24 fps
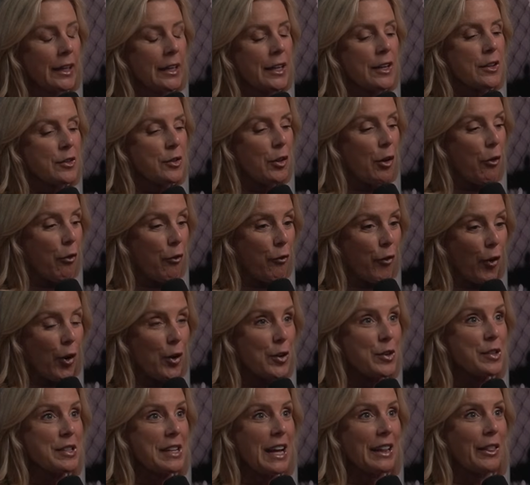So the
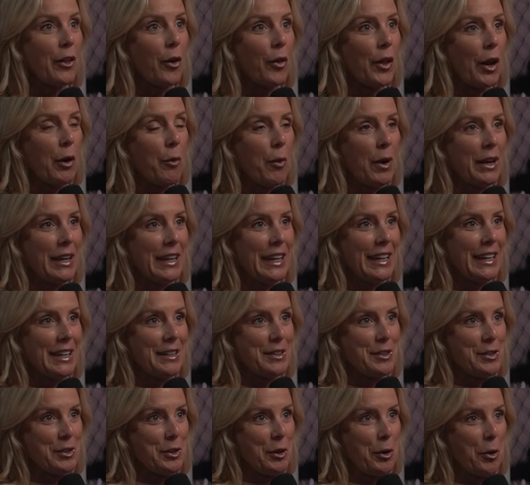first thing though I want to get
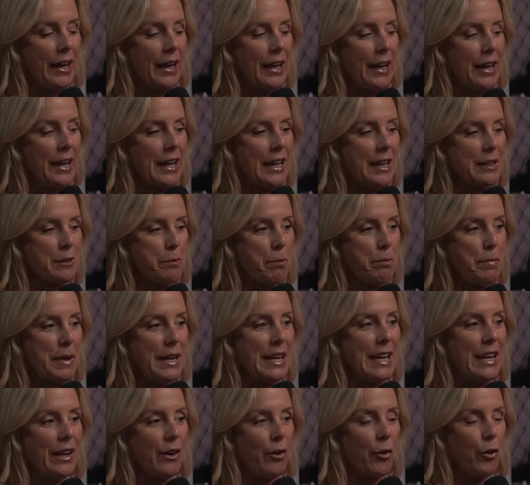into is
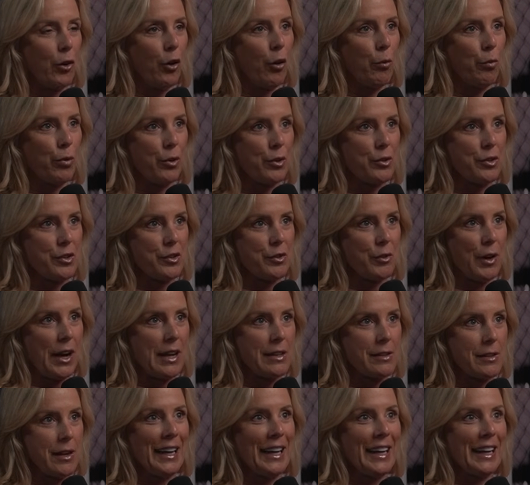being Earle Bruce's
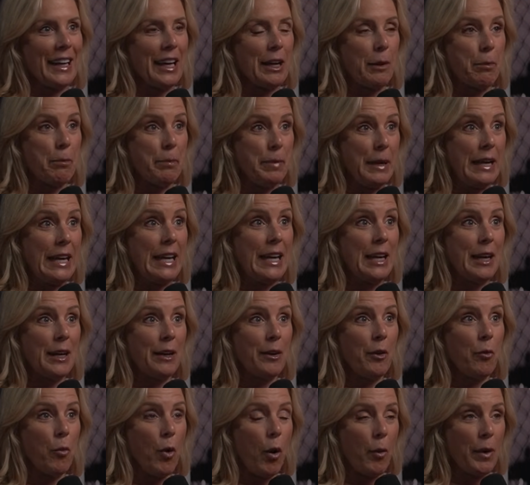grandson, like being
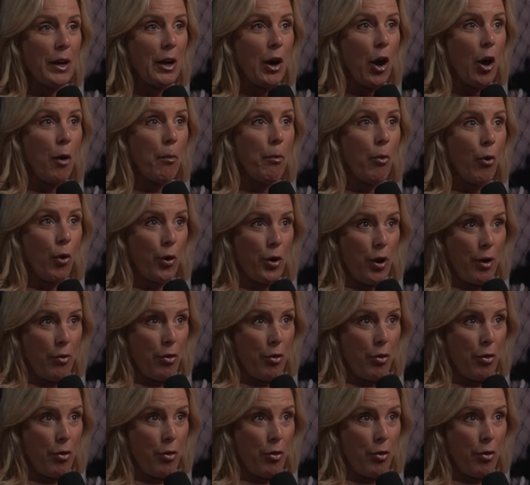what we call born on